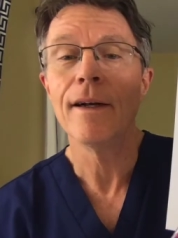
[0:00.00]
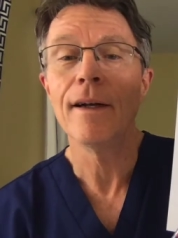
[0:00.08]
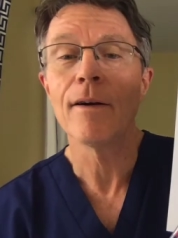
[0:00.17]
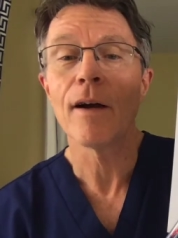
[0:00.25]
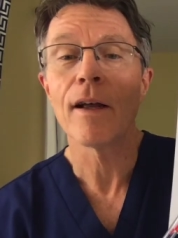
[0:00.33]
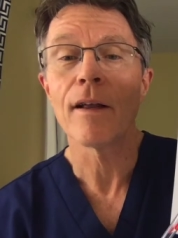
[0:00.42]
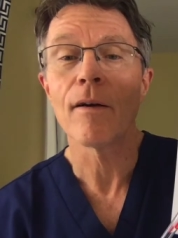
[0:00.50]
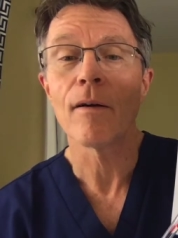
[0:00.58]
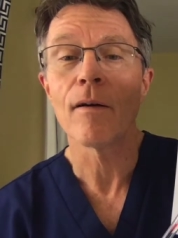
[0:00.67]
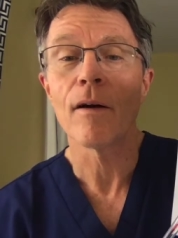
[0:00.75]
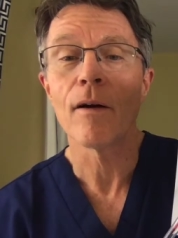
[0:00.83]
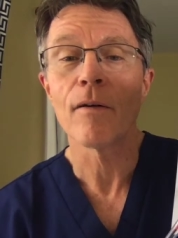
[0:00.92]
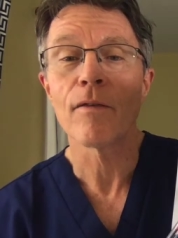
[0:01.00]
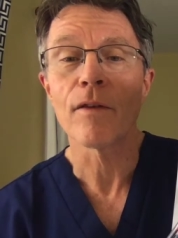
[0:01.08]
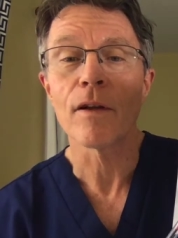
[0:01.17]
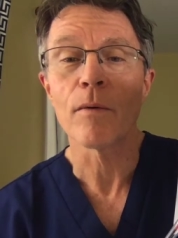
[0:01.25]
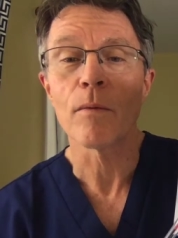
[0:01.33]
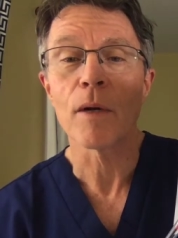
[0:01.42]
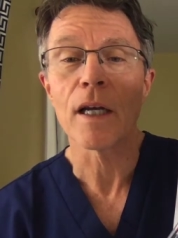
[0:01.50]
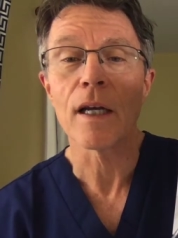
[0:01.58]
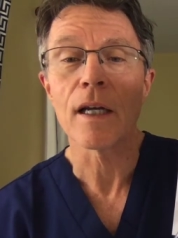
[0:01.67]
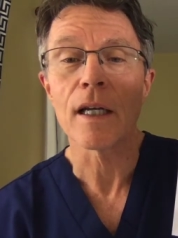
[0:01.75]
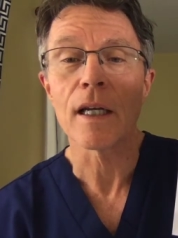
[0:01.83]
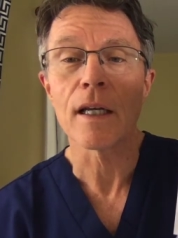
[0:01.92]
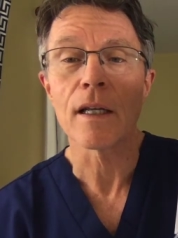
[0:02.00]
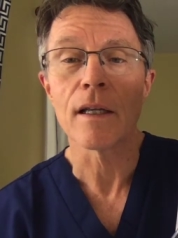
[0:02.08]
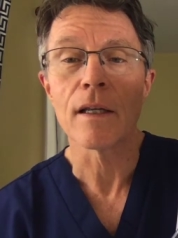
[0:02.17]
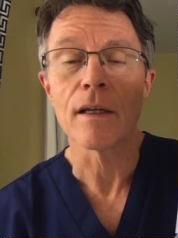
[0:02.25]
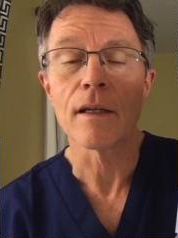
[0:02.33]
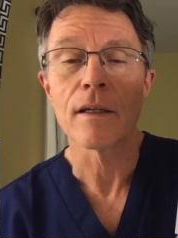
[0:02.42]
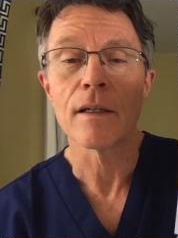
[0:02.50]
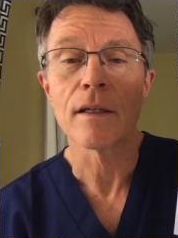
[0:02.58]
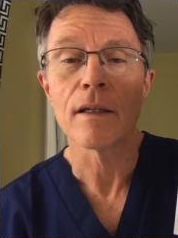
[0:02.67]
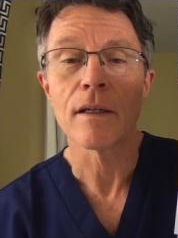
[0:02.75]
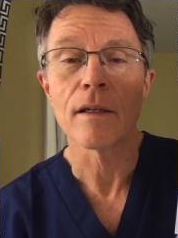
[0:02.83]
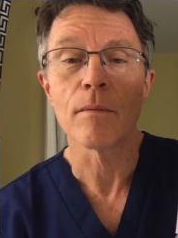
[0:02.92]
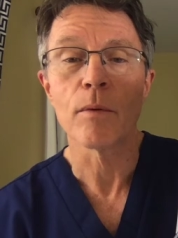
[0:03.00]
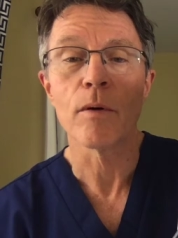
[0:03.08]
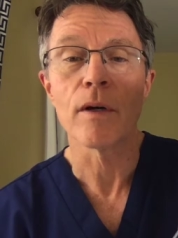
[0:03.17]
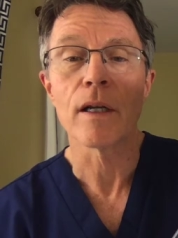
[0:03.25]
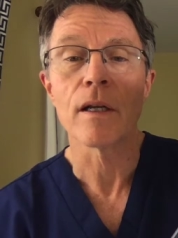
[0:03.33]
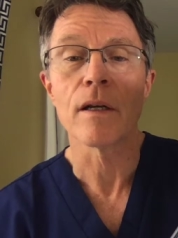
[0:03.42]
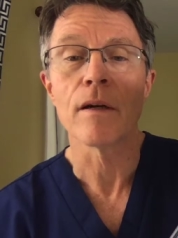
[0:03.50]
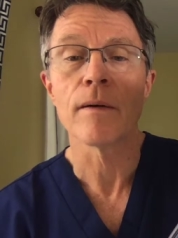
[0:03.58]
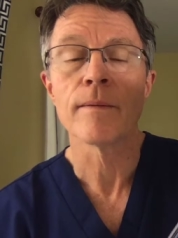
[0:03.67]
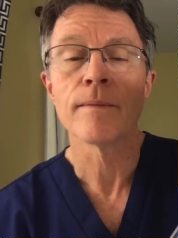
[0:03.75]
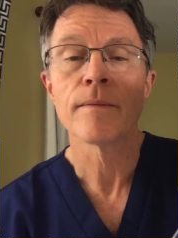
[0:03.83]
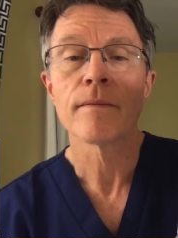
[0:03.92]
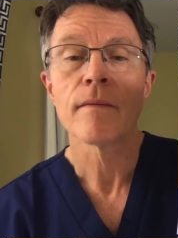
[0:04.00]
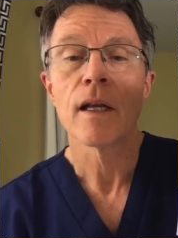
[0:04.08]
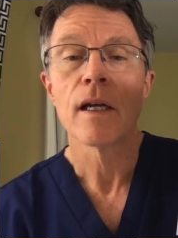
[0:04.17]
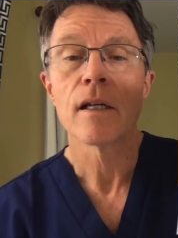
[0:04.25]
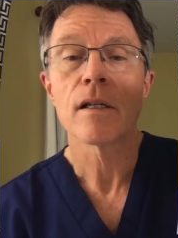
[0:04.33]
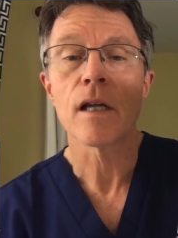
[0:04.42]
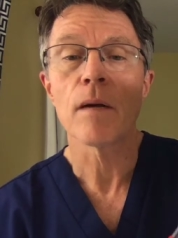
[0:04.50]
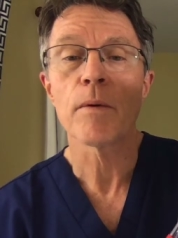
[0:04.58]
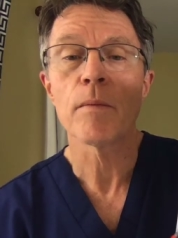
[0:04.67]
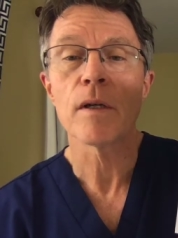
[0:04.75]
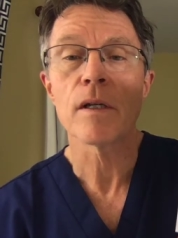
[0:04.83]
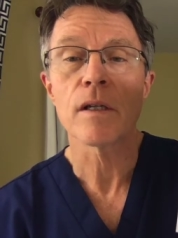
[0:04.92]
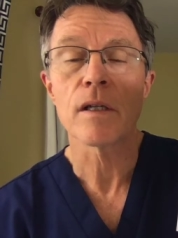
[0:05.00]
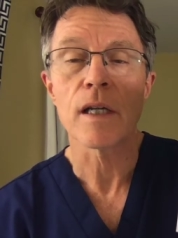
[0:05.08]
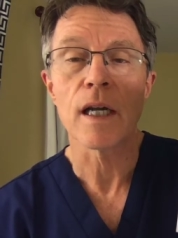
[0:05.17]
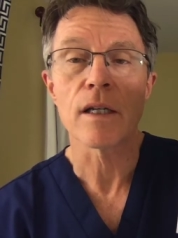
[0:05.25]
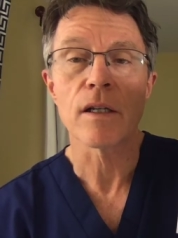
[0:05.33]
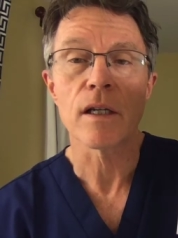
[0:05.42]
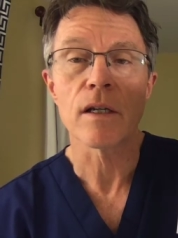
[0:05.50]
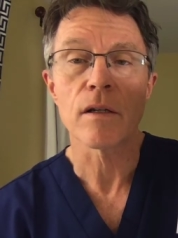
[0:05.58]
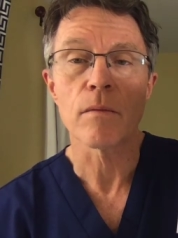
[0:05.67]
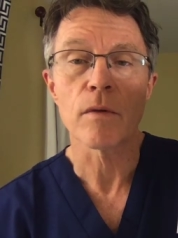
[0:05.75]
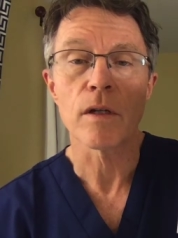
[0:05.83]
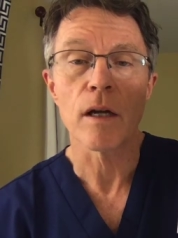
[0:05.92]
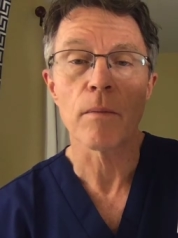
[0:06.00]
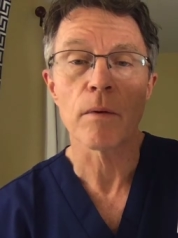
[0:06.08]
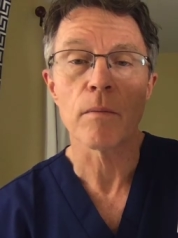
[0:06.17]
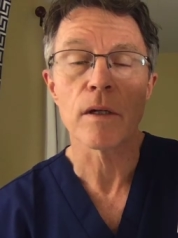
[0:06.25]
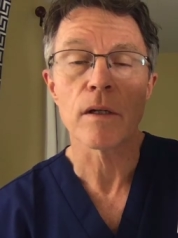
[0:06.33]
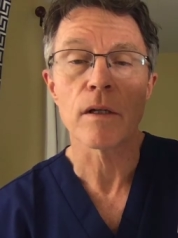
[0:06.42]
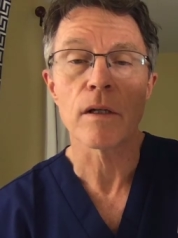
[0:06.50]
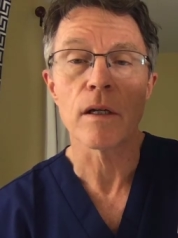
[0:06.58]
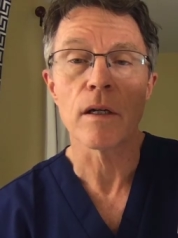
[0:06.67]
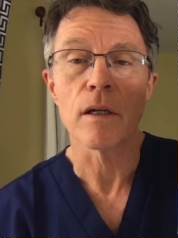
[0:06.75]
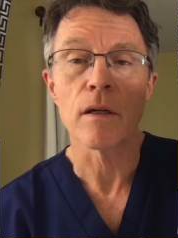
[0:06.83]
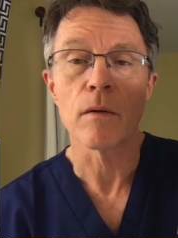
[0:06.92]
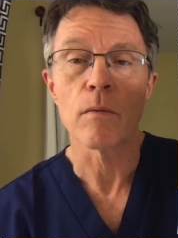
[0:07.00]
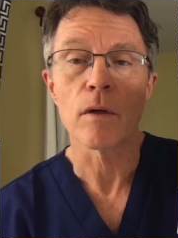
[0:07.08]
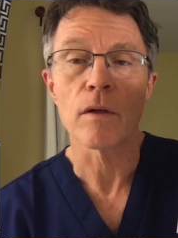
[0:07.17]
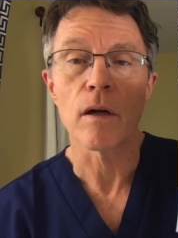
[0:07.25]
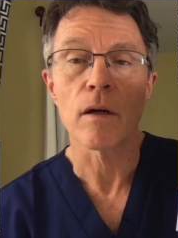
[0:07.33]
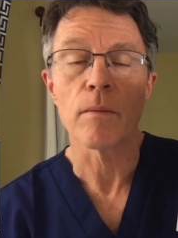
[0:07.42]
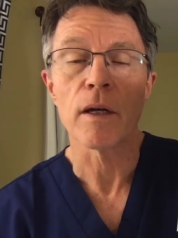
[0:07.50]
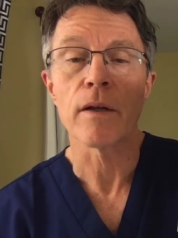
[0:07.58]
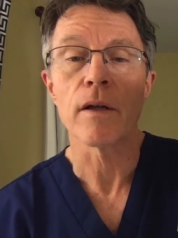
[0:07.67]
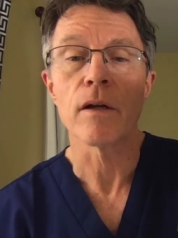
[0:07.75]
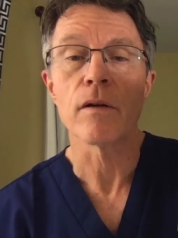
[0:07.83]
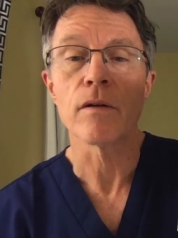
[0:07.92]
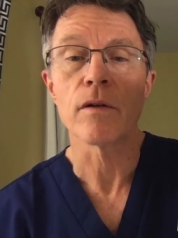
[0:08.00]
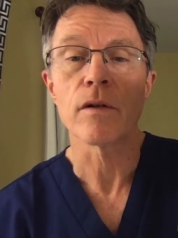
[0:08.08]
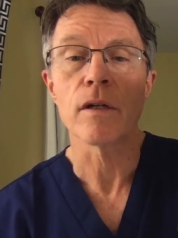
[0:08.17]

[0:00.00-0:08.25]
Hopefully, we're beginning to get the, the point here. Supplements, yes, there are some supplements, uh, and we'll talk about those